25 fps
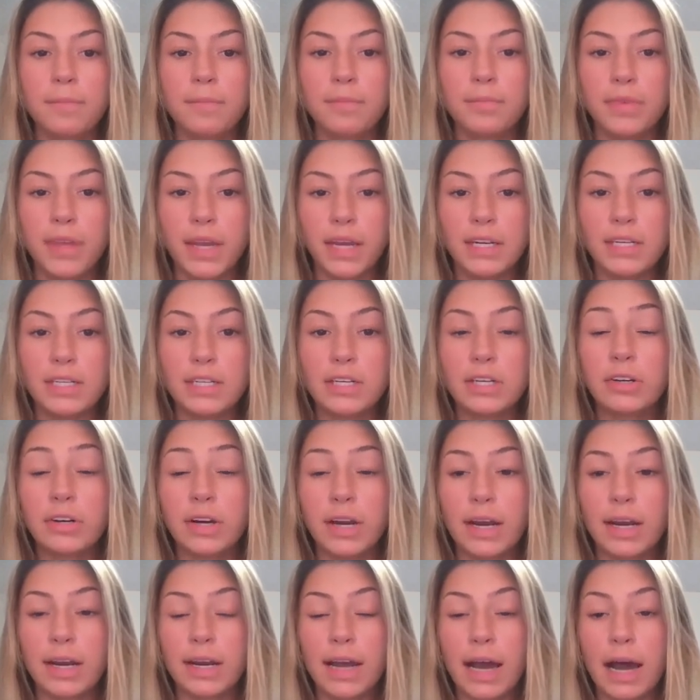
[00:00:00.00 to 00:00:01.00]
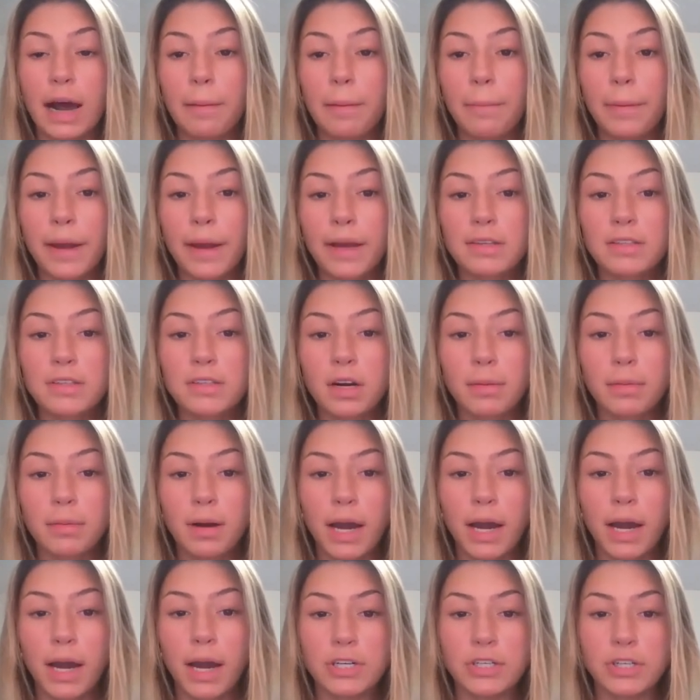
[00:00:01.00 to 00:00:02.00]
They degrade complex
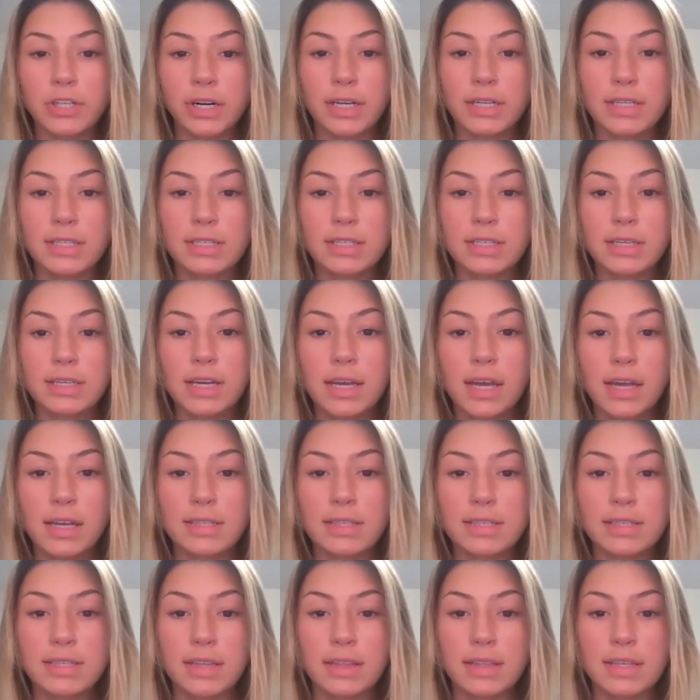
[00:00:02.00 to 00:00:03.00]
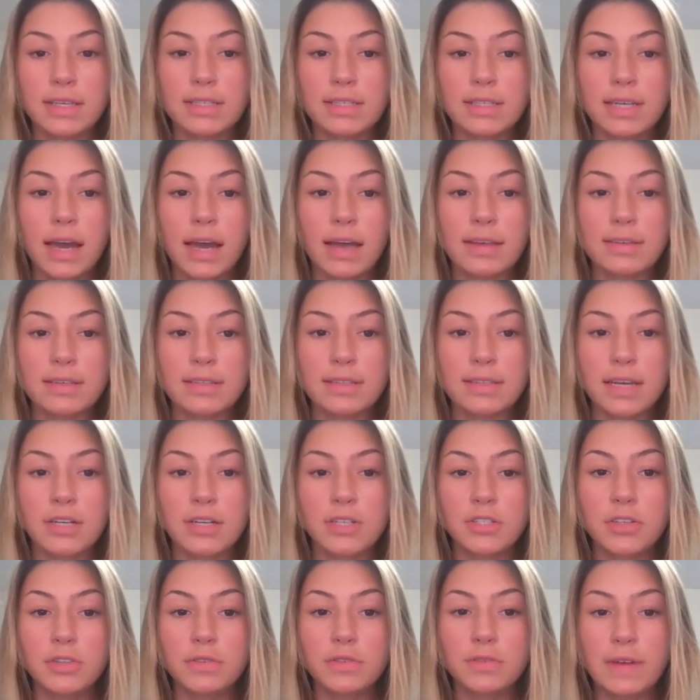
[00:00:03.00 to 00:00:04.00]
carbohydrates, synthesize
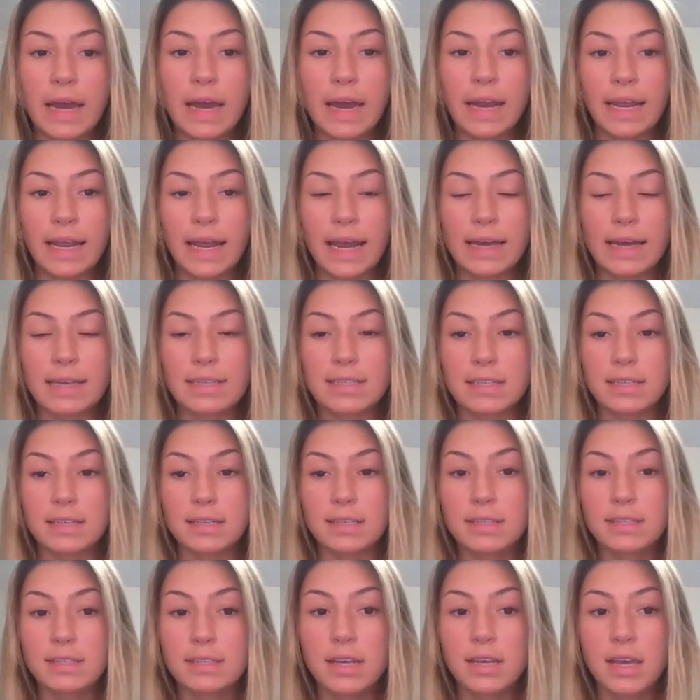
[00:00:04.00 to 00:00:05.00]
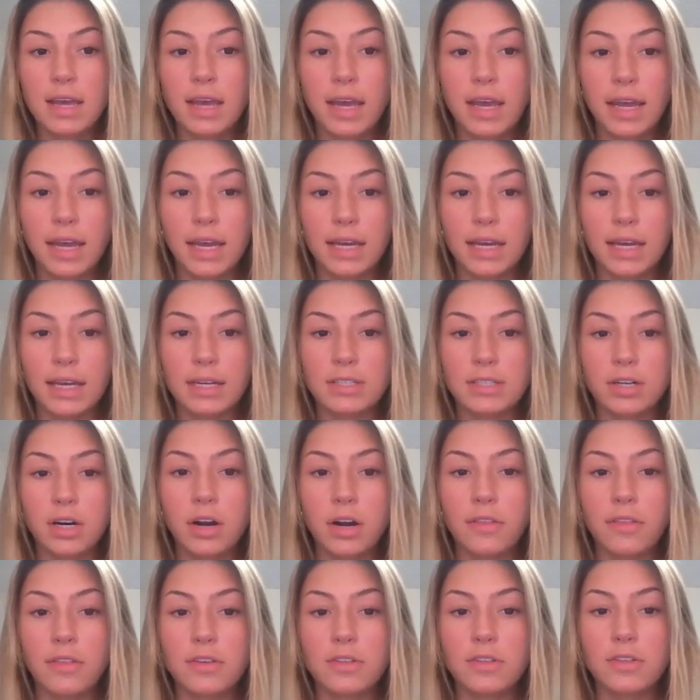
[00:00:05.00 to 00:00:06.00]
essential fatty acids, and
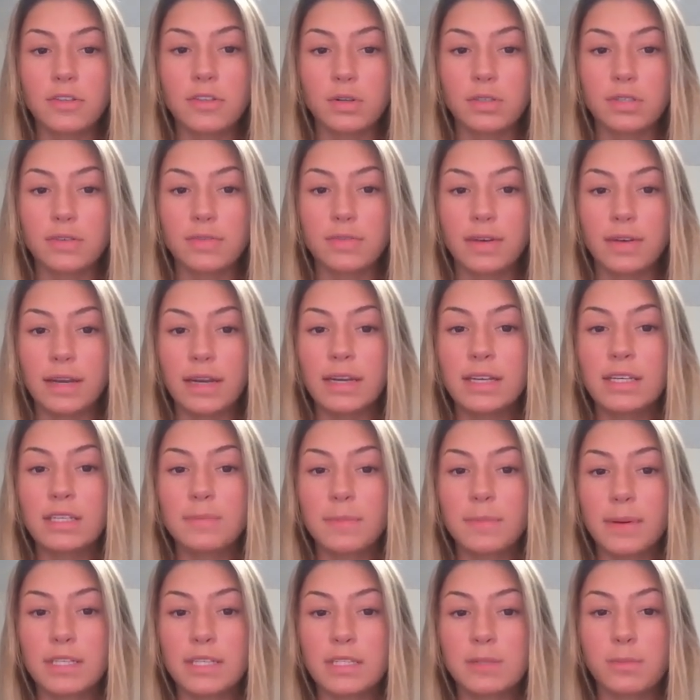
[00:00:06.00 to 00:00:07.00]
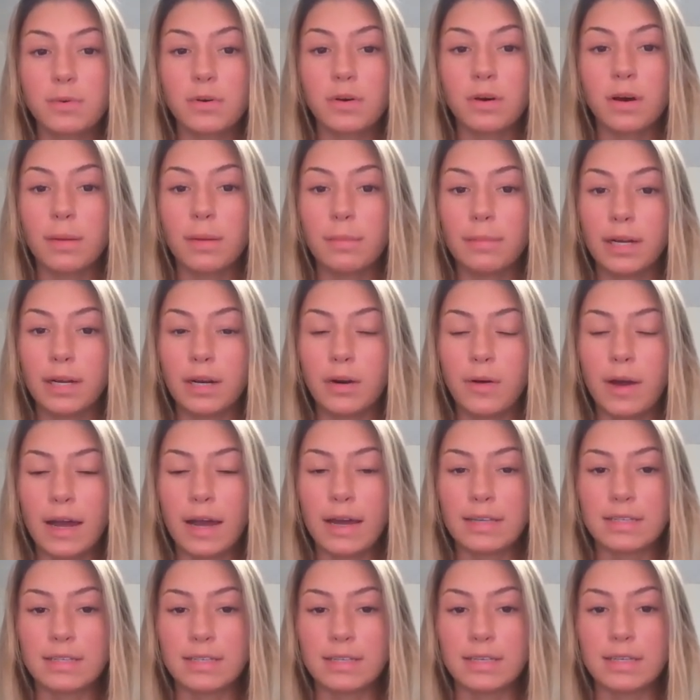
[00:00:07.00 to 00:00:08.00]
are the source of indispensable amino
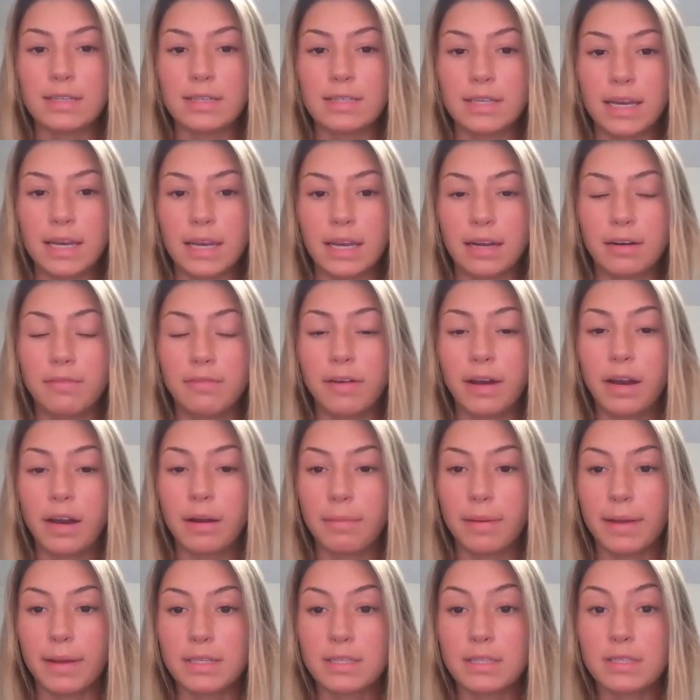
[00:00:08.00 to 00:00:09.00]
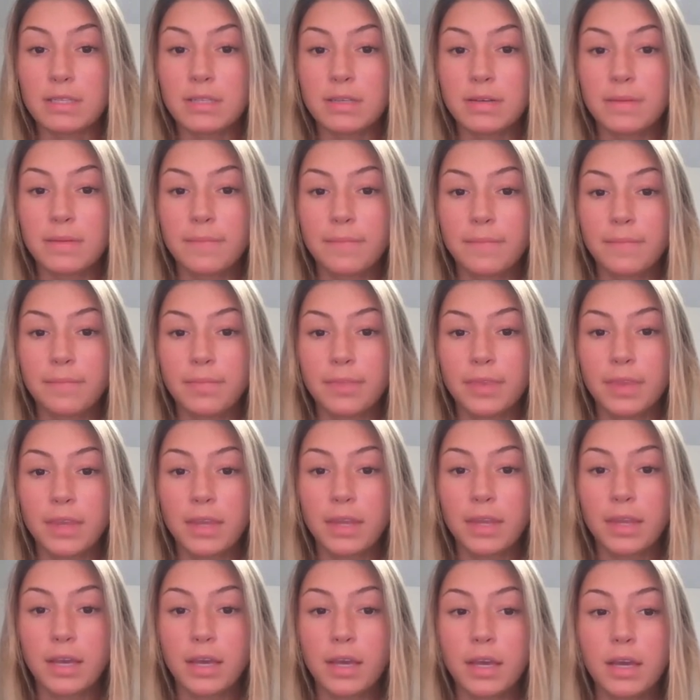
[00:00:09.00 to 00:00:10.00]
acids and vitamins.
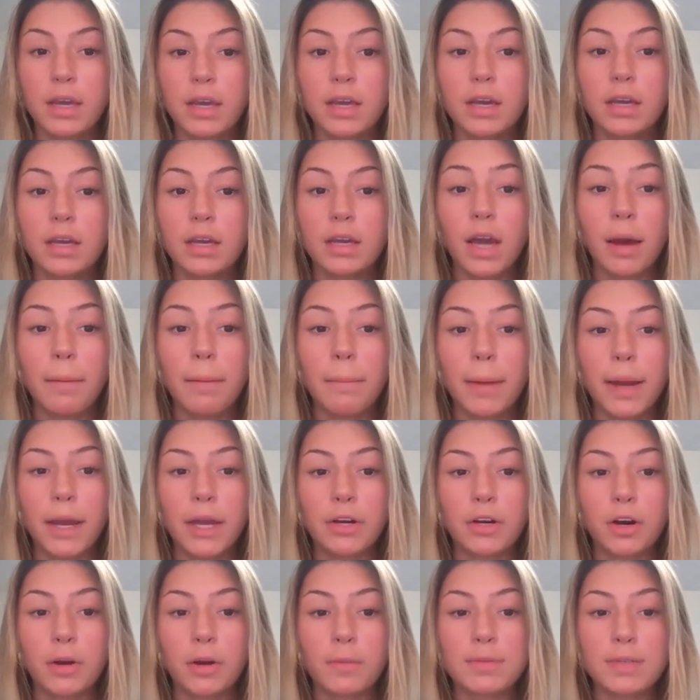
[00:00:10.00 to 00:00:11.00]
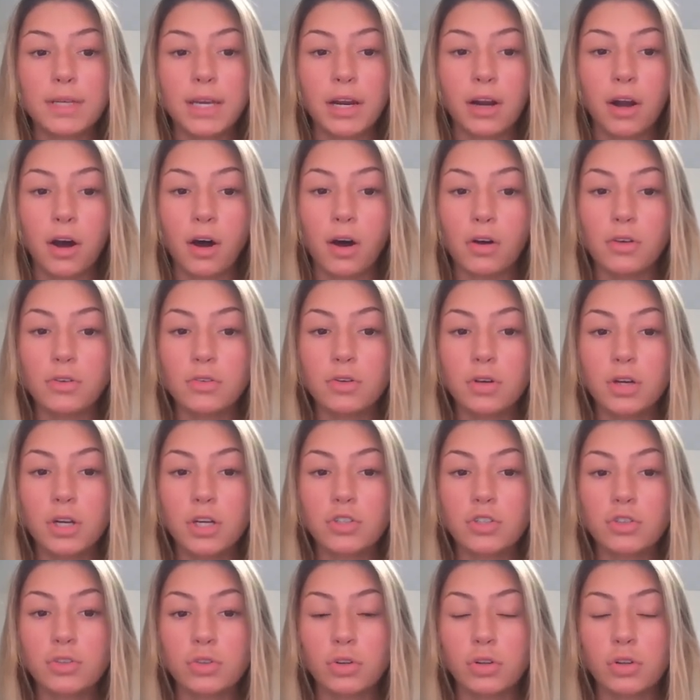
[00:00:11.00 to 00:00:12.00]
Gut microbes can also
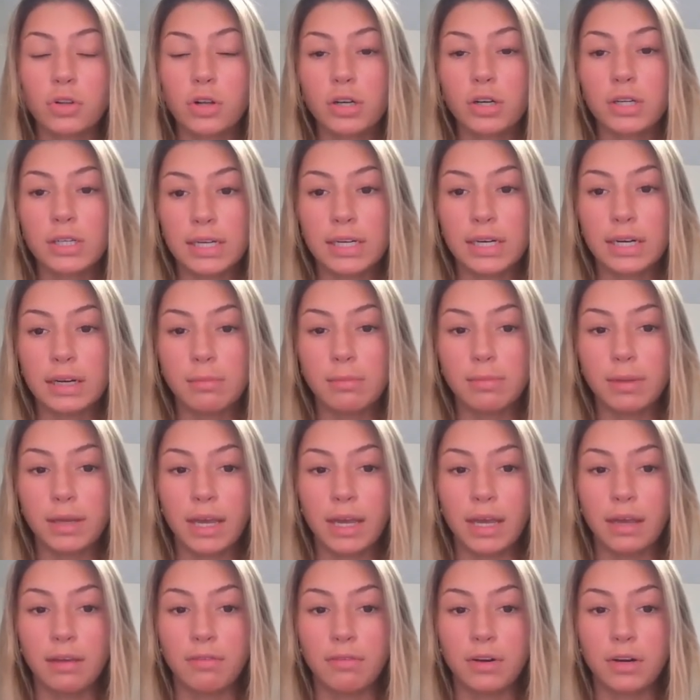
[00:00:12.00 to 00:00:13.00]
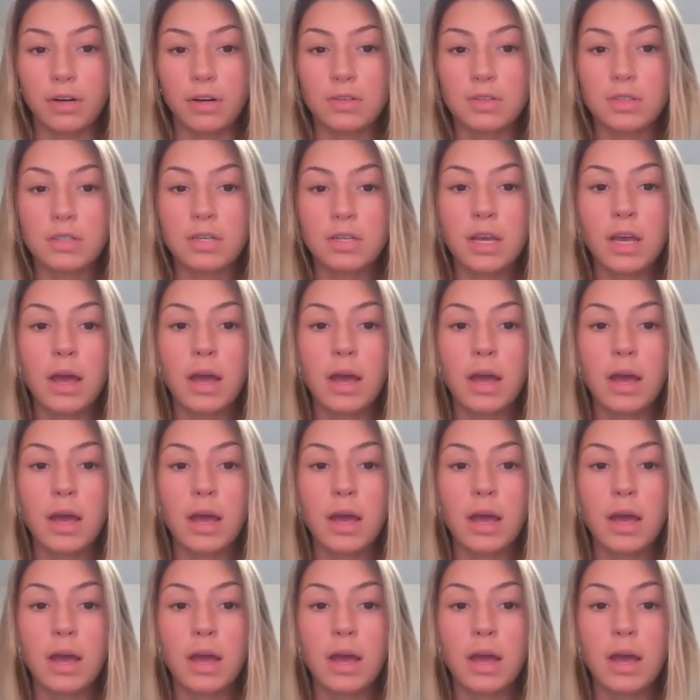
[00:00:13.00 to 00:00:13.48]
control our eating behaviors